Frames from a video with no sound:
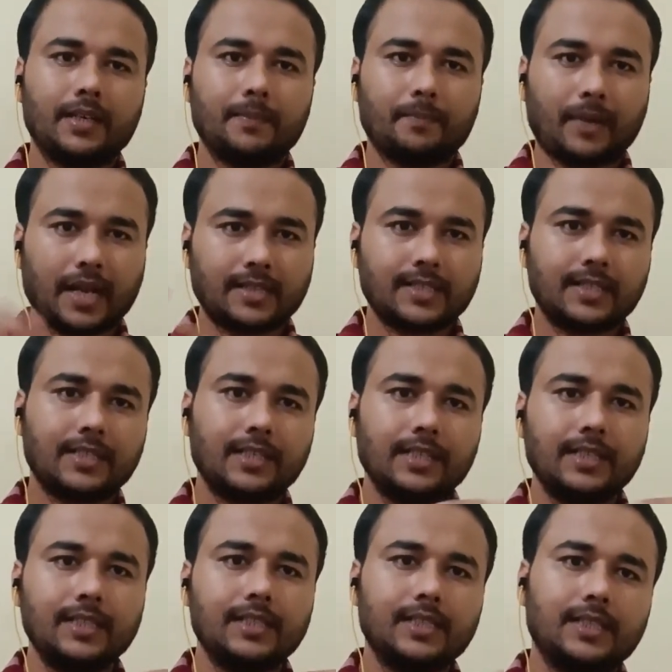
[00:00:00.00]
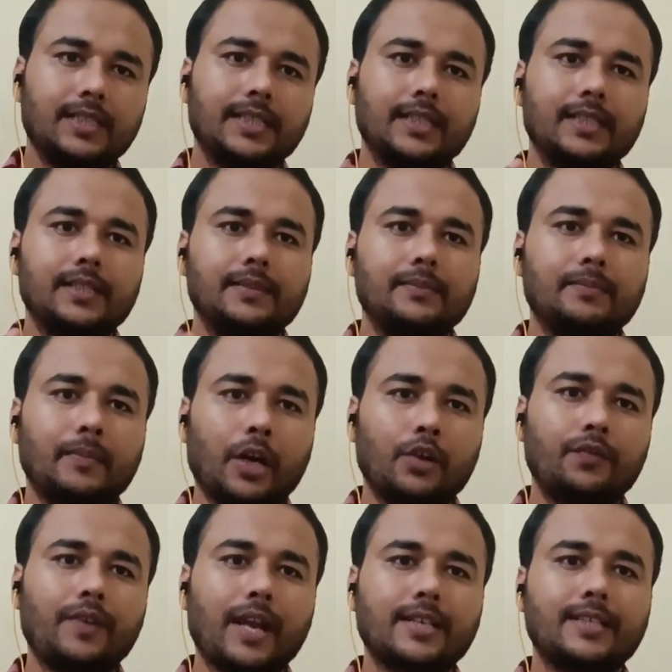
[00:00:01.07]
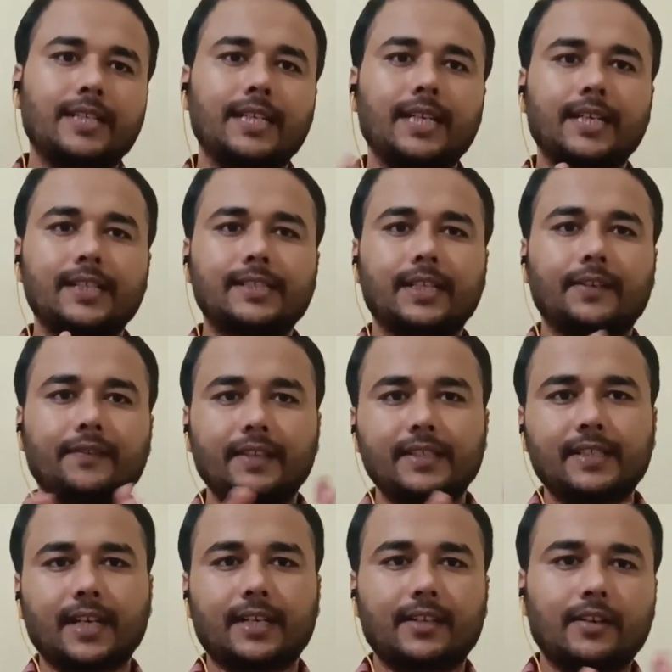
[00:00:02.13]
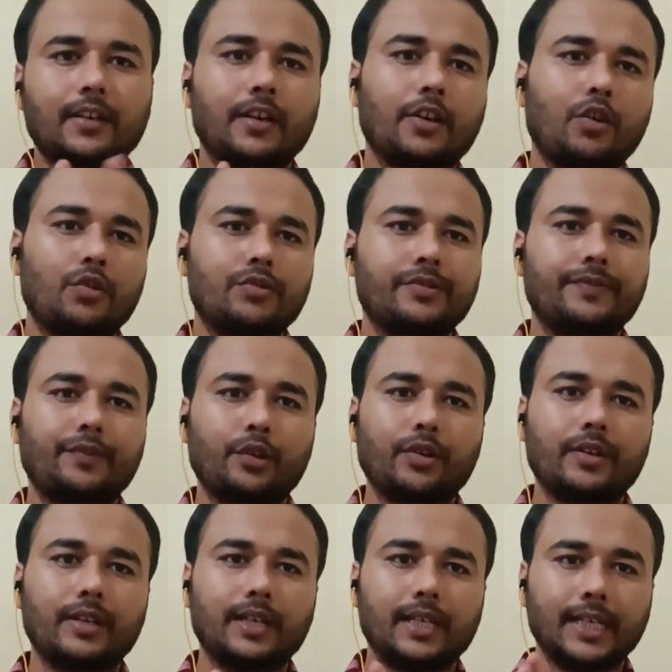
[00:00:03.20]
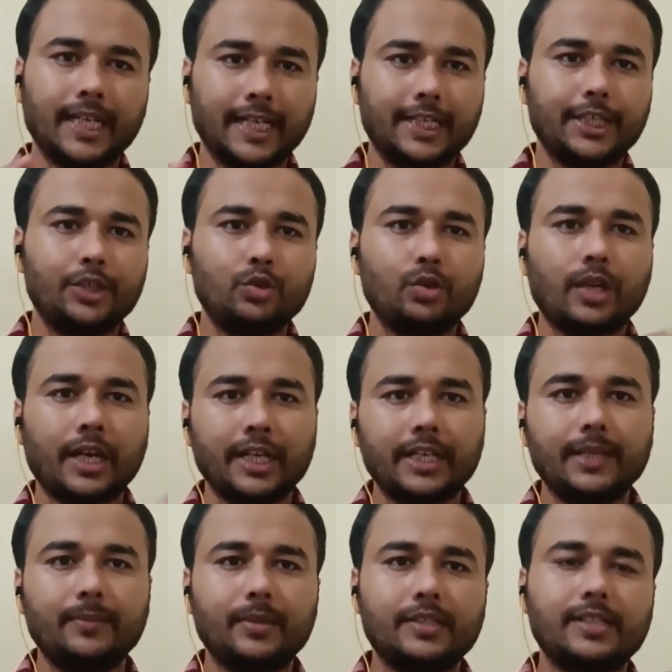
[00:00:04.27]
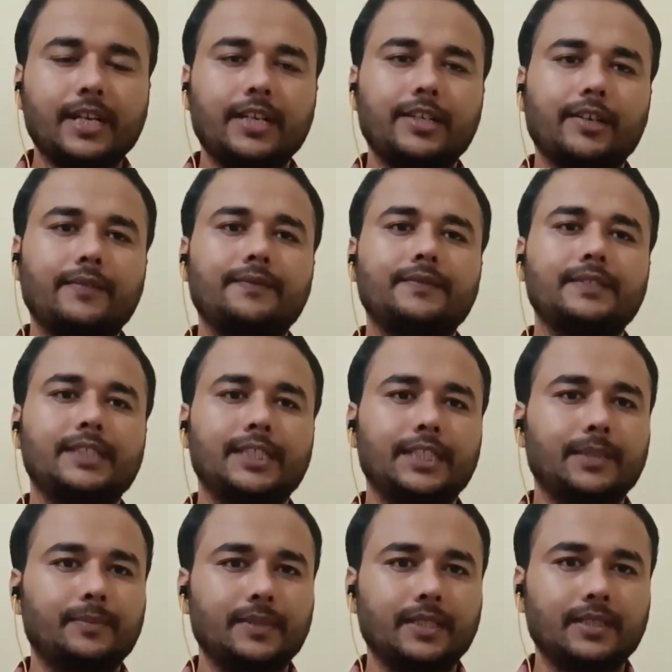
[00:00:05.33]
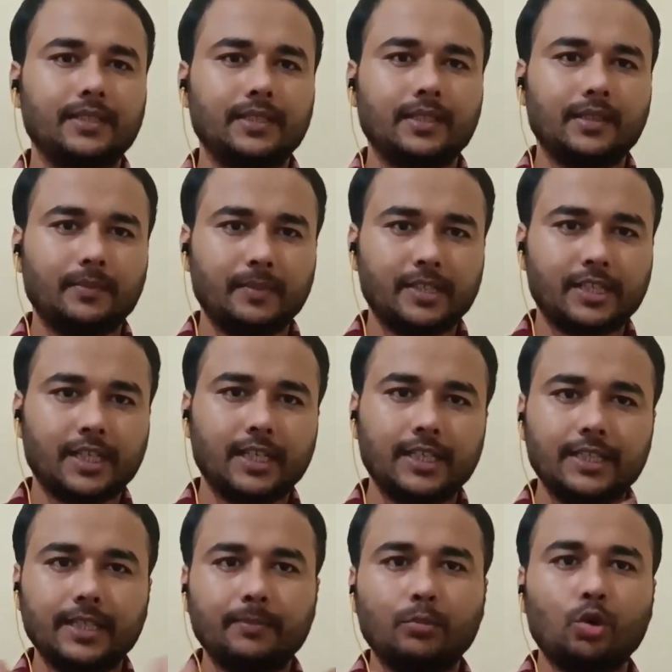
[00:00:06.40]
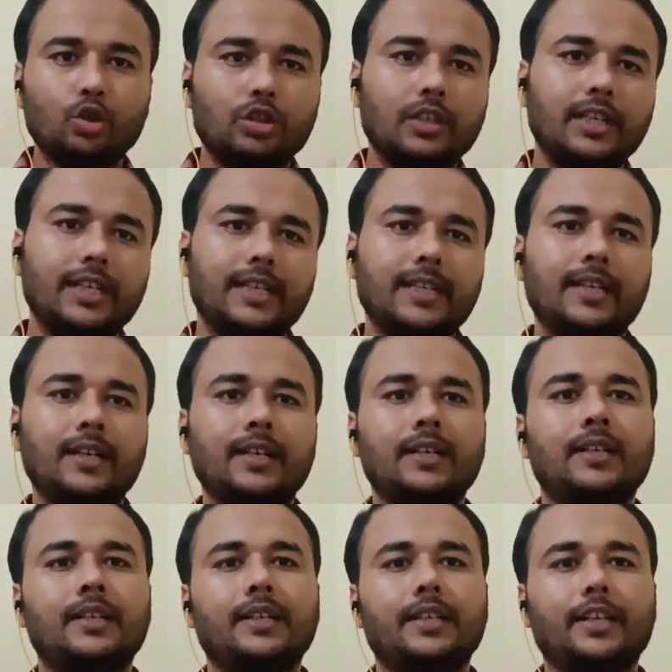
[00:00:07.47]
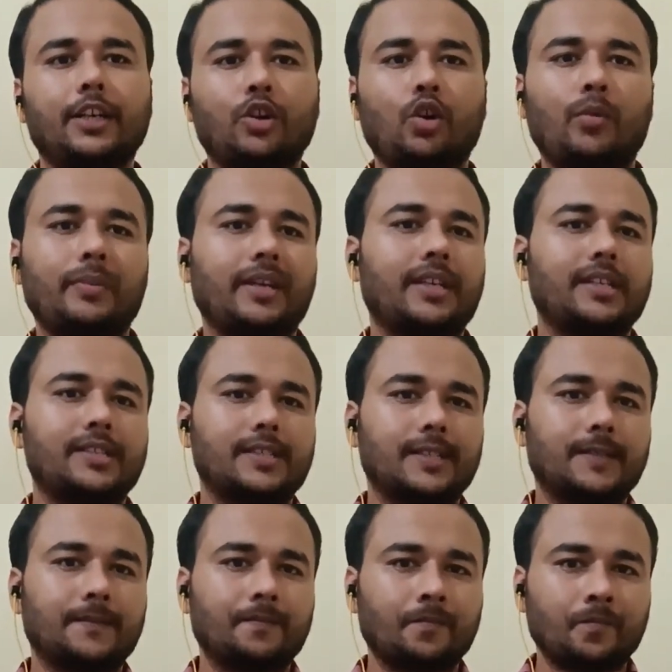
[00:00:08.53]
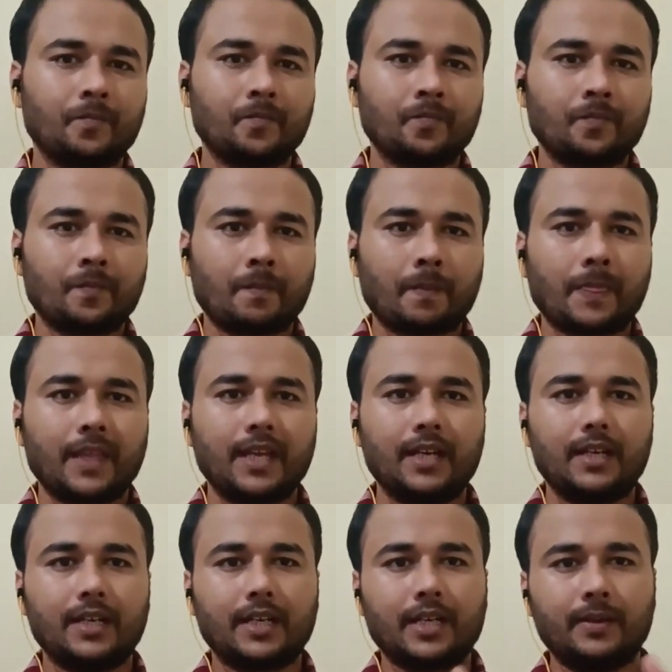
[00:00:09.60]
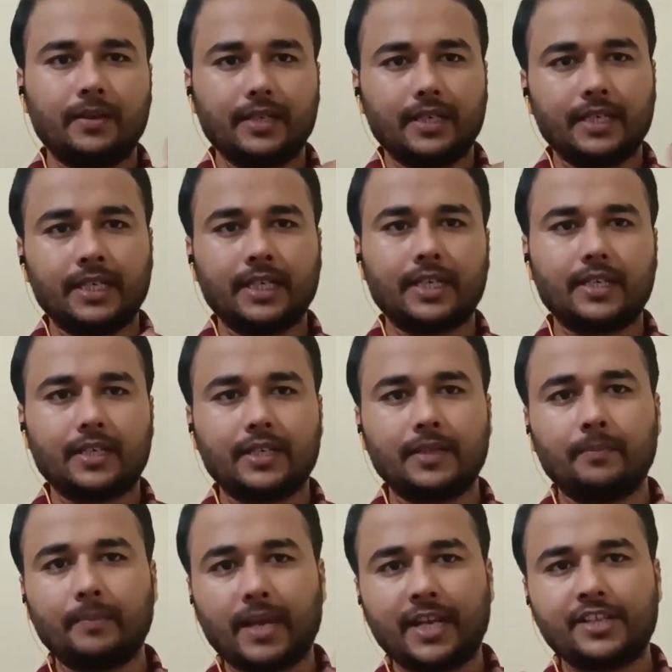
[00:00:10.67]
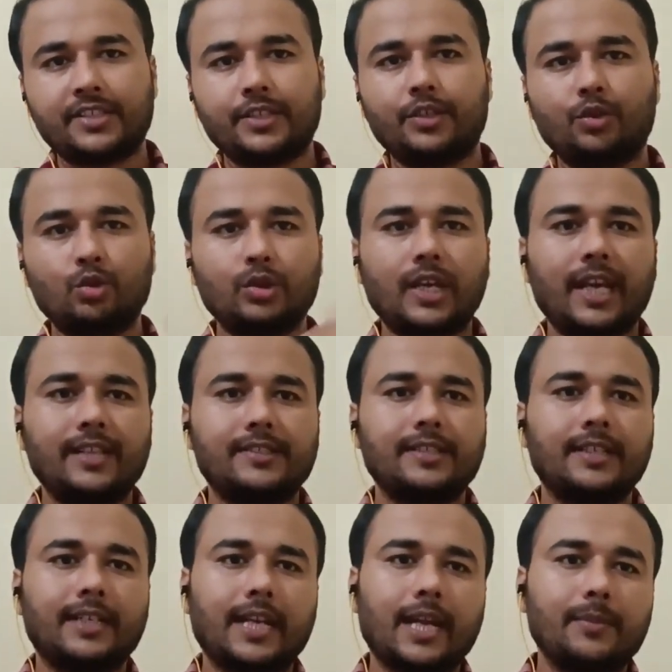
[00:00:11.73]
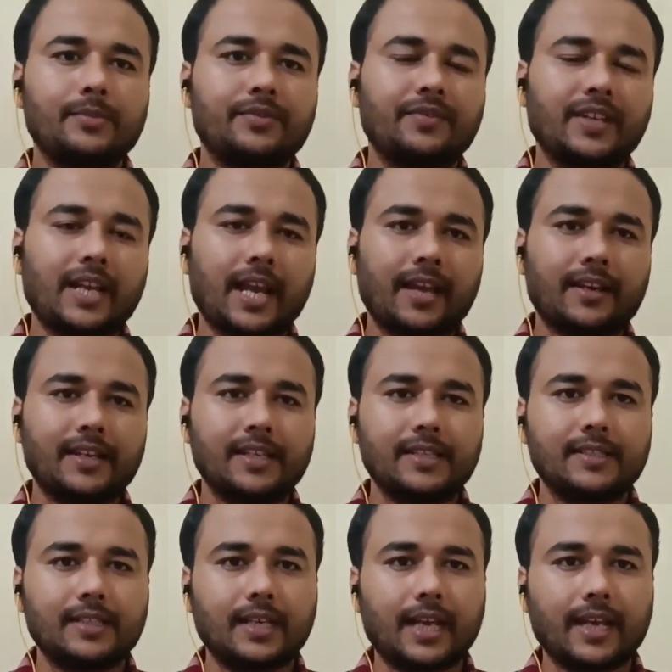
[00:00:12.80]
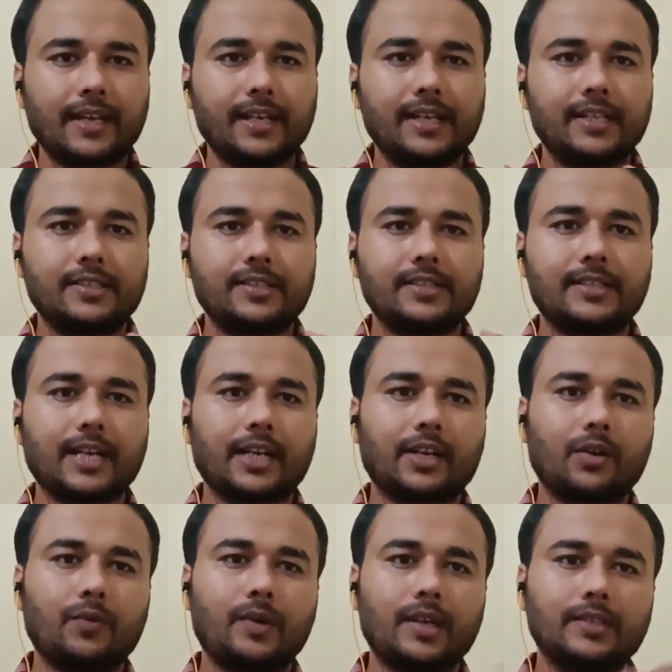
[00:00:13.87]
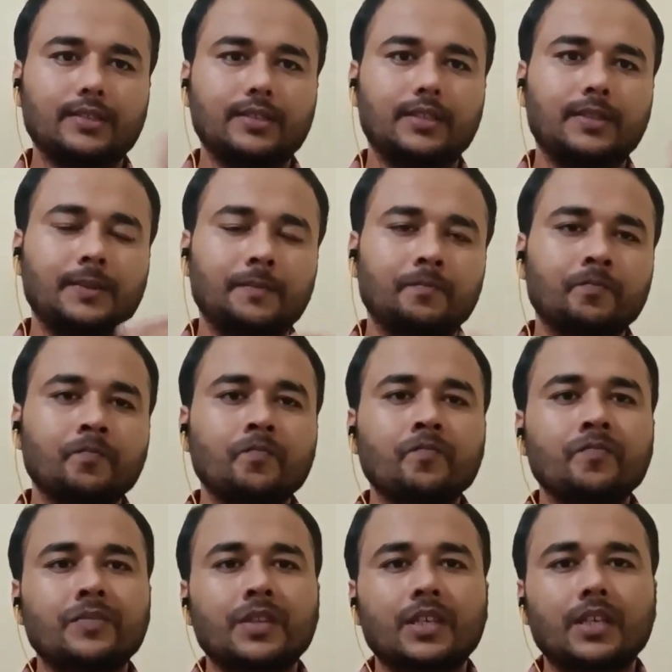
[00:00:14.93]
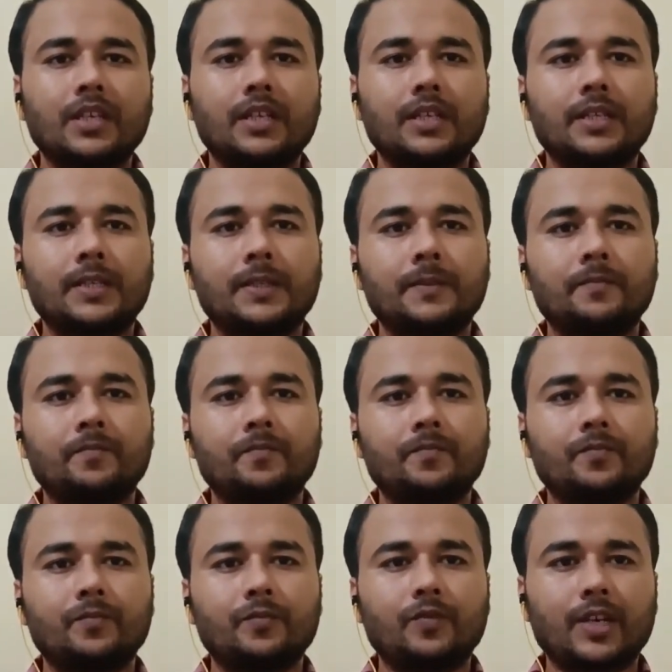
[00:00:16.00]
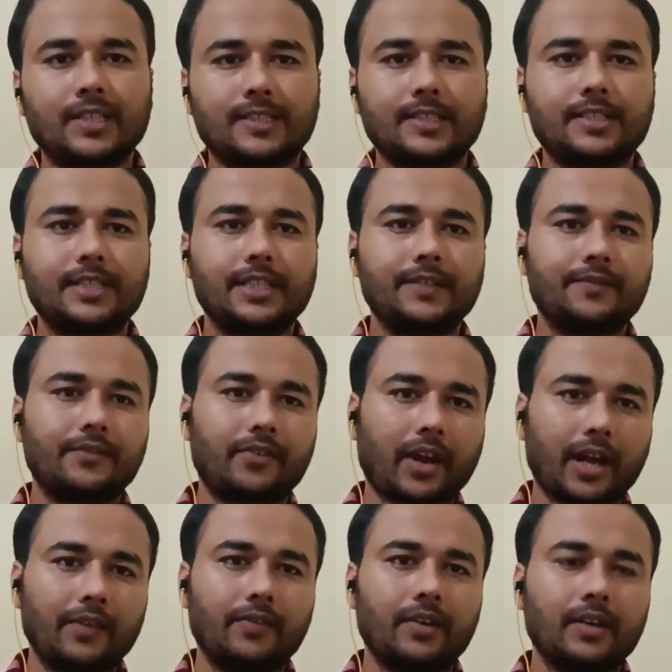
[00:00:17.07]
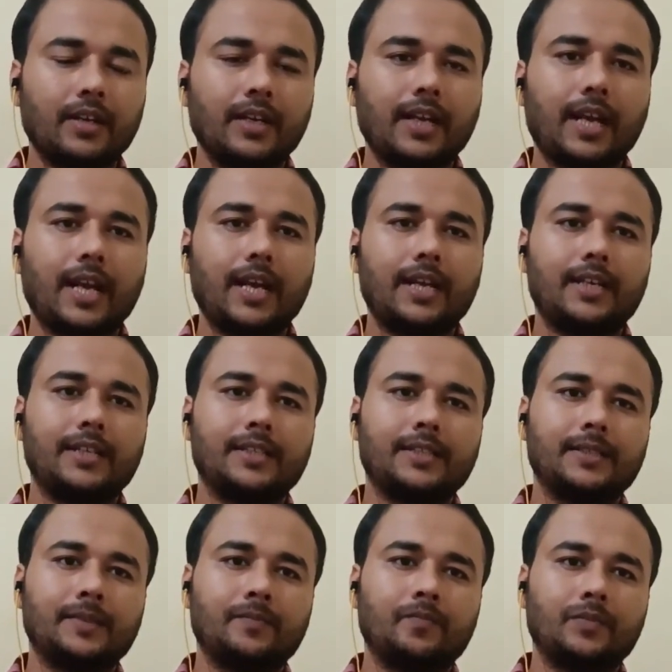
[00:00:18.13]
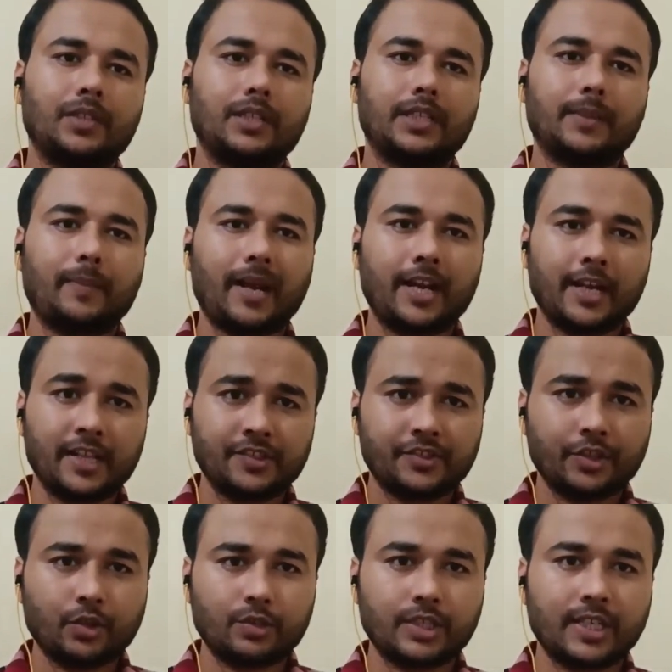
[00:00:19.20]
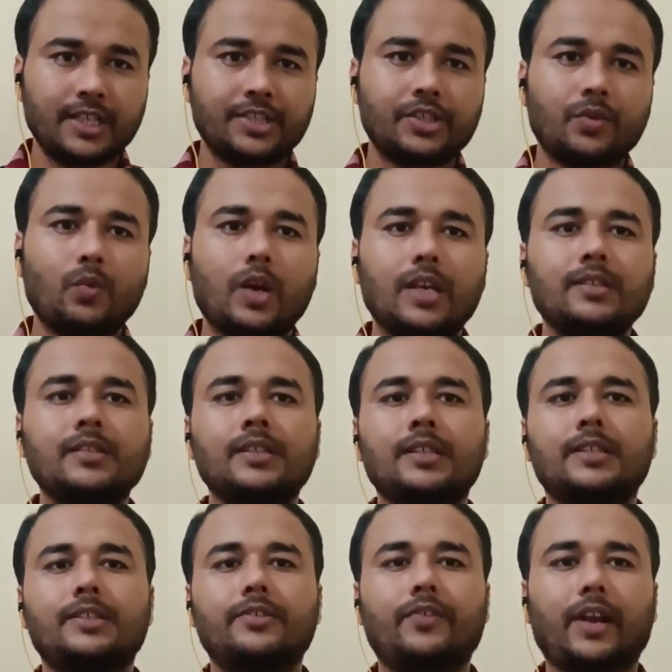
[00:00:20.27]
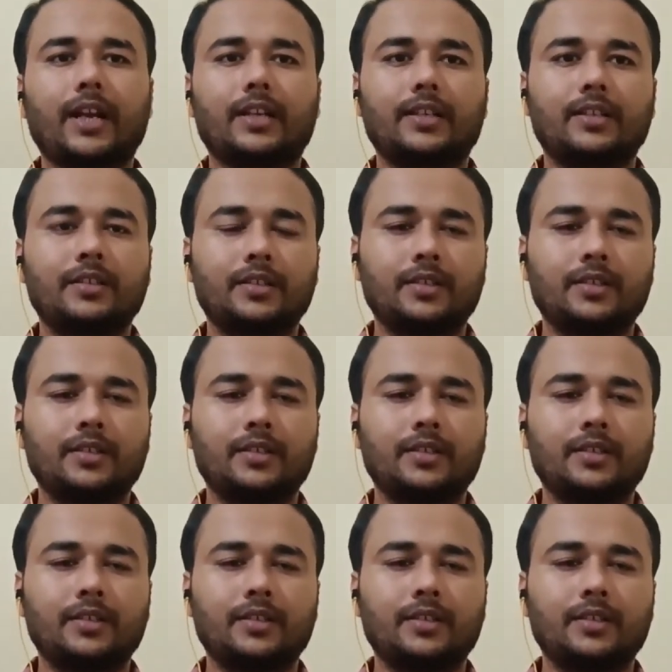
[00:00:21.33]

Presently, uh, manufacturing and service sector accounts for eighty to ninety percent of G D P. Basically, they both lead the economic engine. Uh, com in comparison to the ancient times, where agri agriculture sector was uh, uh, was the chief driver and uh, dependency on the nature was direct.